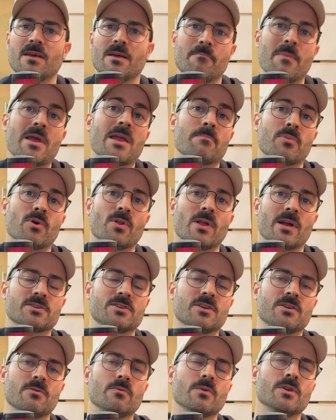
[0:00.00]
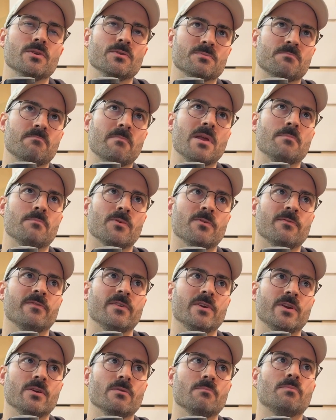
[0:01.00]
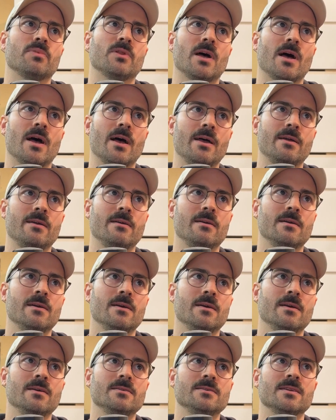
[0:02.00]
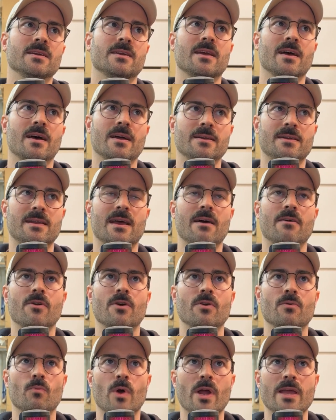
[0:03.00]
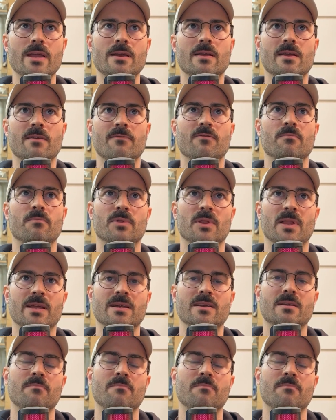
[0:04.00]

maple. Actually, you would use maple veneered ply to cut down on weight if you plan to